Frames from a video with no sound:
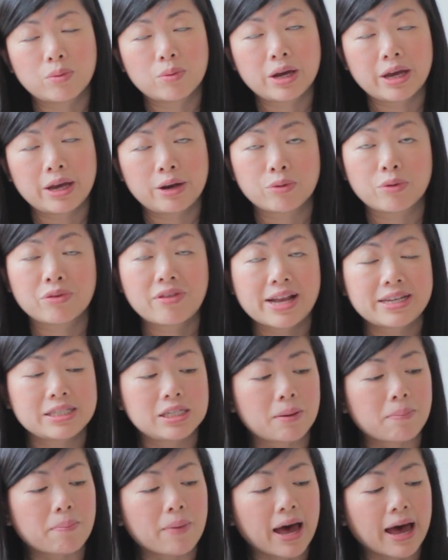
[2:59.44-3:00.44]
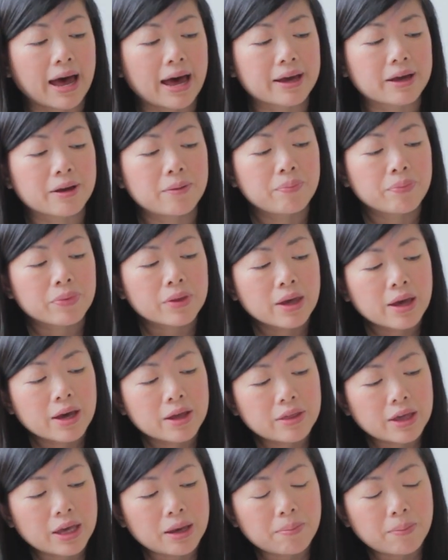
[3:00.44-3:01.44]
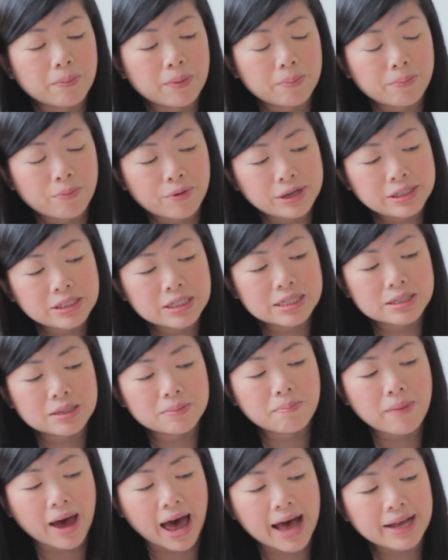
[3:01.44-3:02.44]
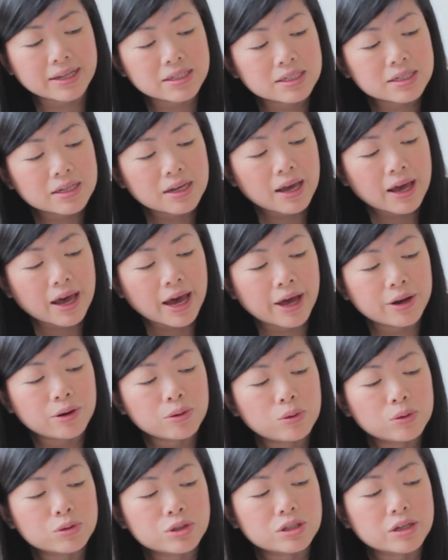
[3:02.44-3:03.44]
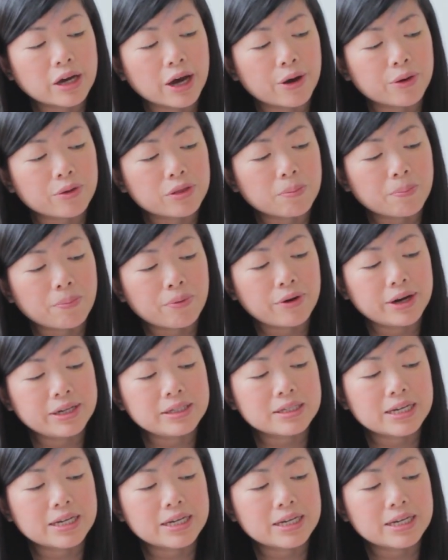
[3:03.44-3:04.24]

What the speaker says: inauthentic bag, the print is matte, and also the print